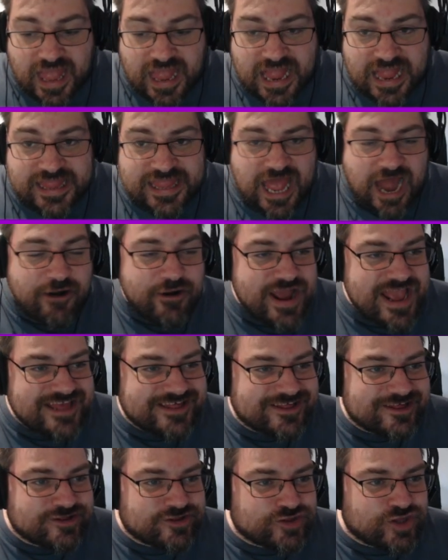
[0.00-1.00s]
there is
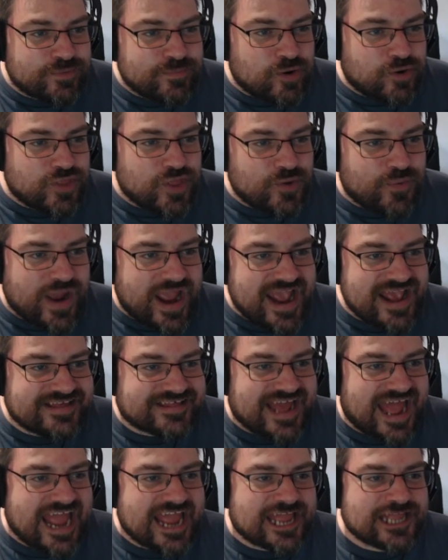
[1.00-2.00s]
some other ways
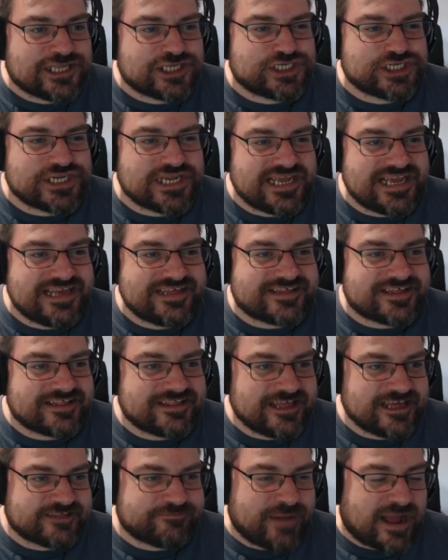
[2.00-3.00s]
I can cheese
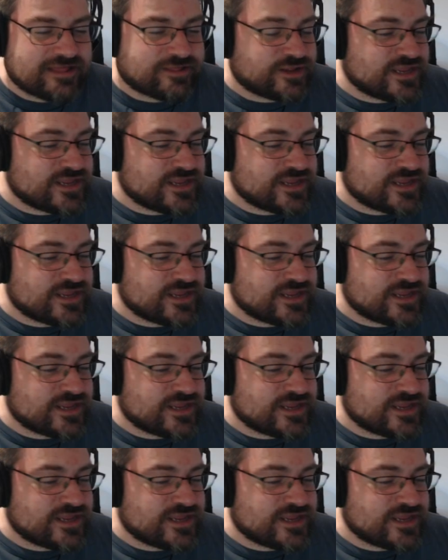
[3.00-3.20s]
this battle.